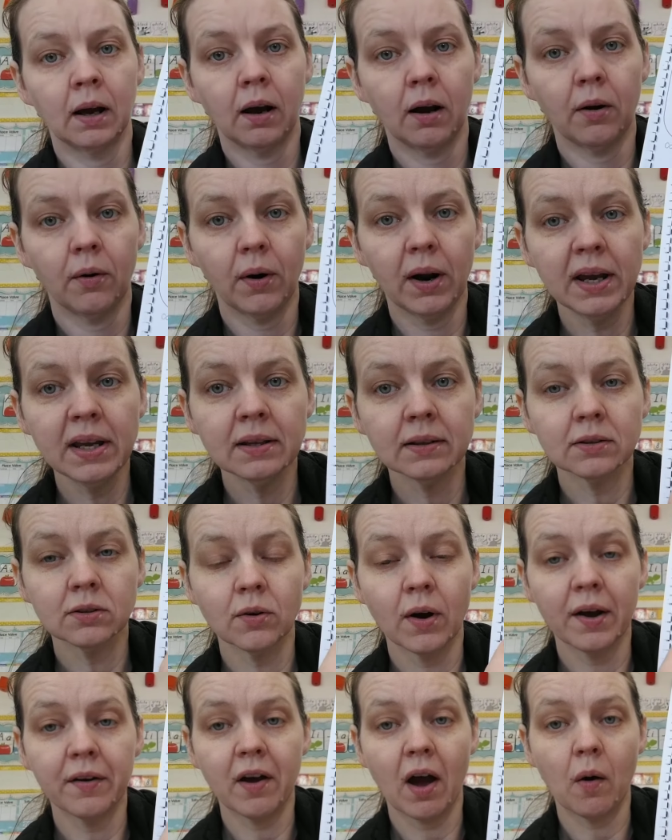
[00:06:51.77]
All right, so
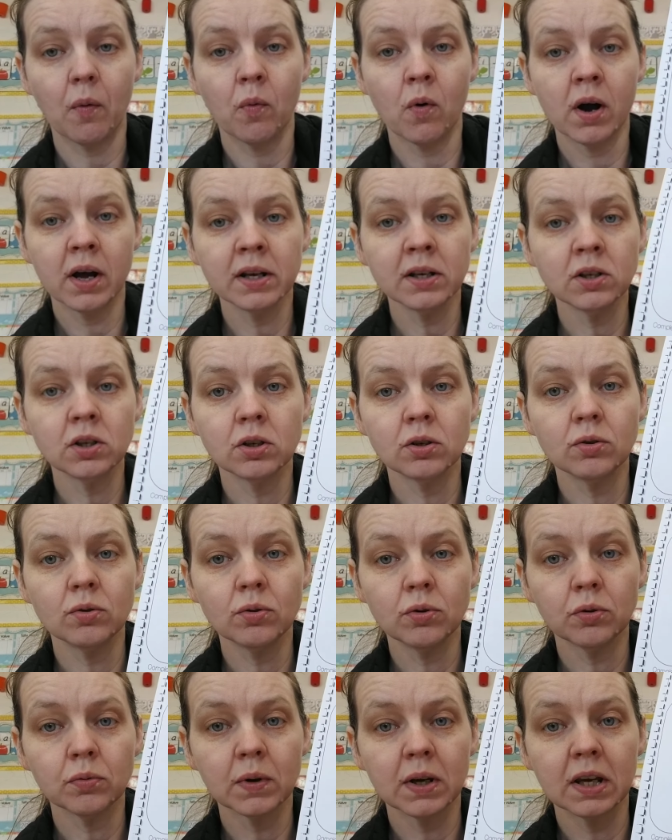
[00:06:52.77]
I've got 1, 2,
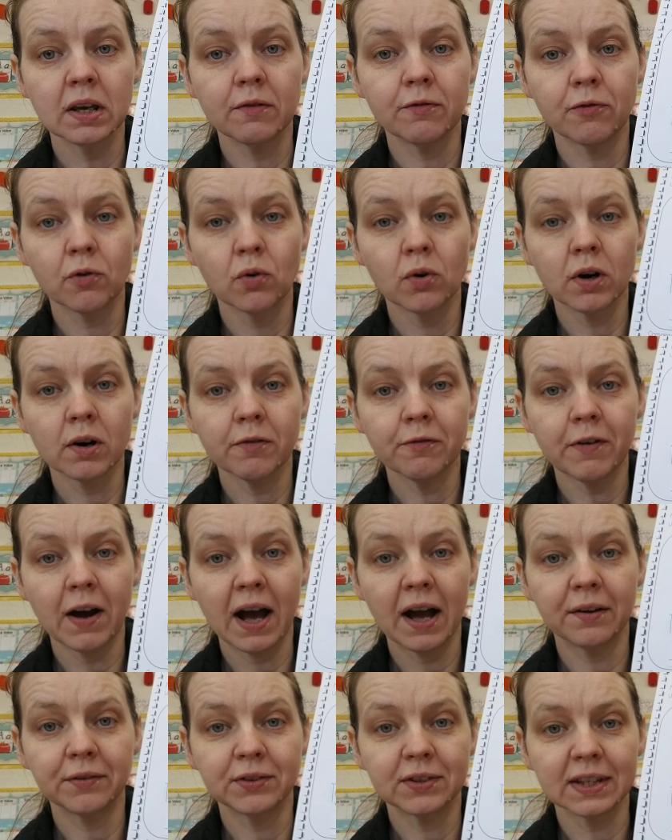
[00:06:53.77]
3, 4,
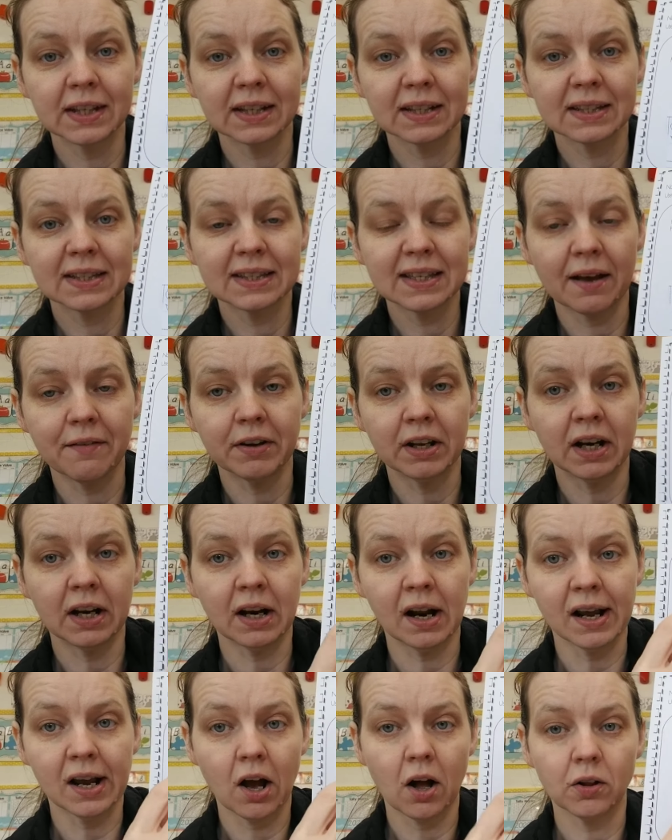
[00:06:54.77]
5, 6, 7, and
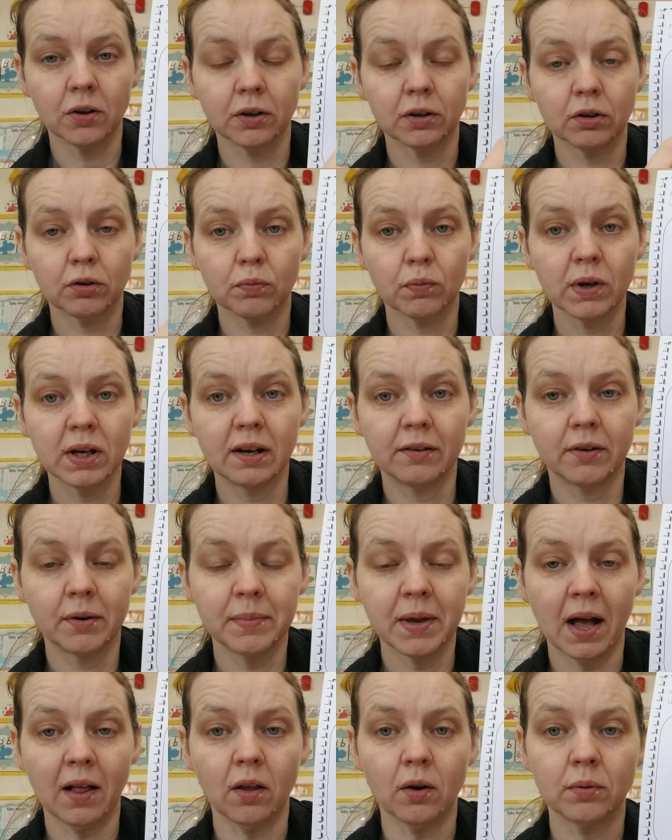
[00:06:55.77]
I colored 3 of them
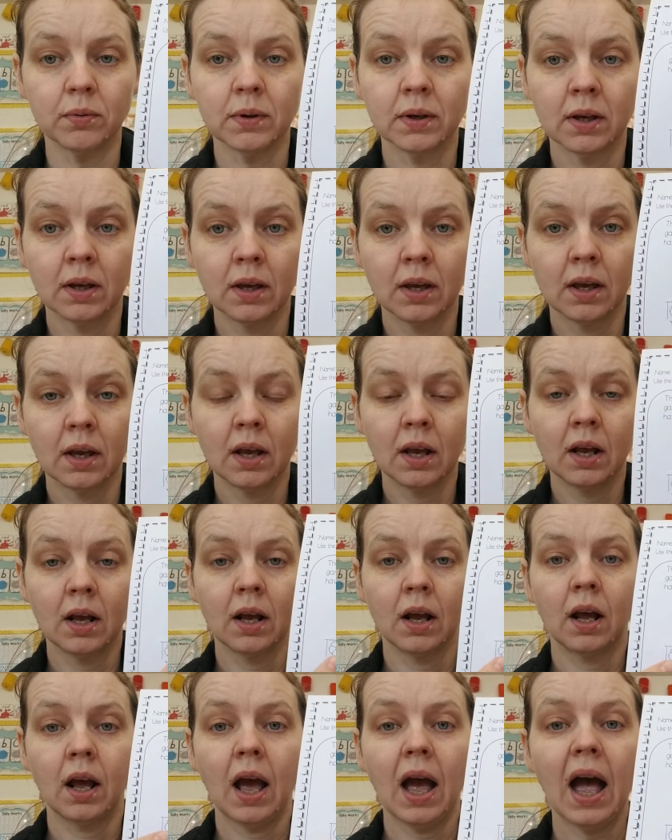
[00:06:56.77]
yellow.
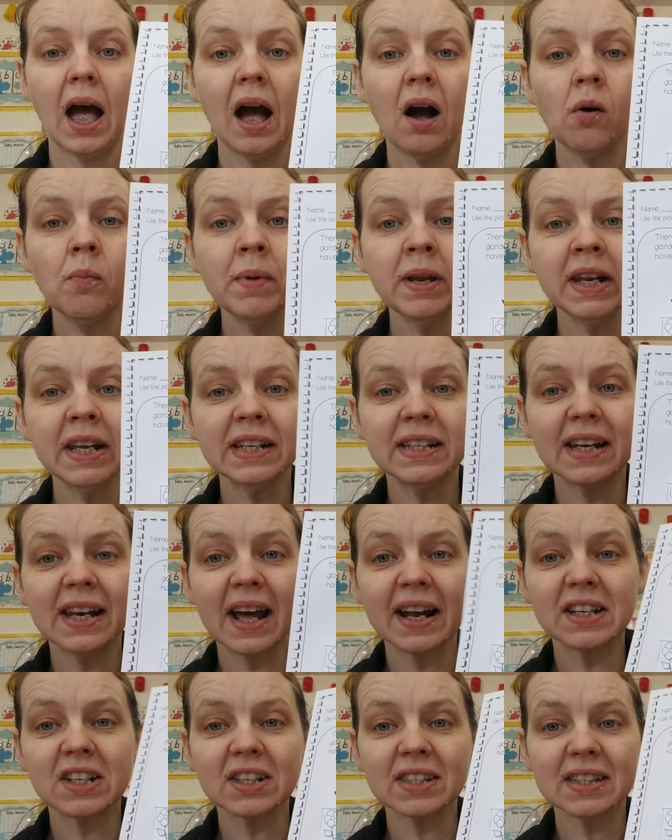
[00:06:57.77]
How many did
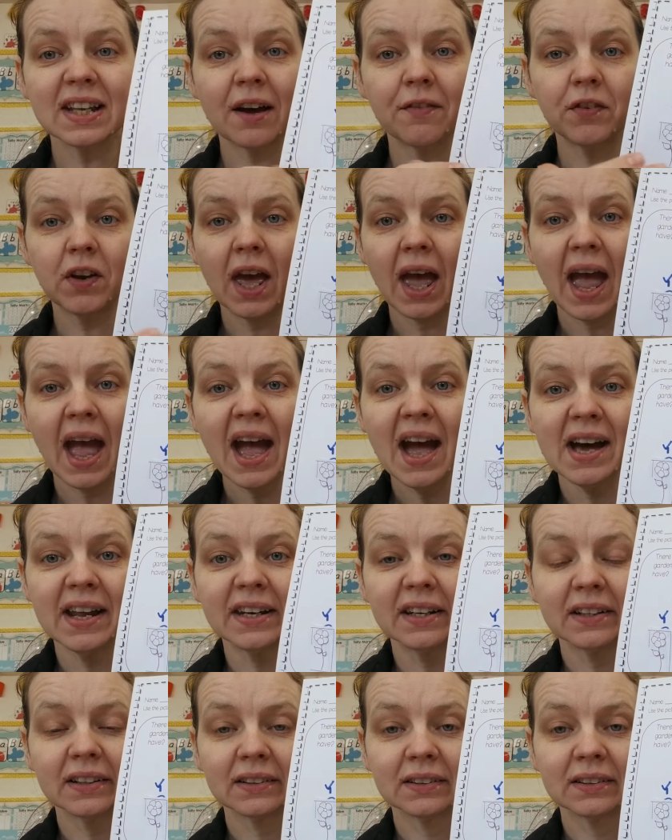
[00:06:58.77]
I just have to add?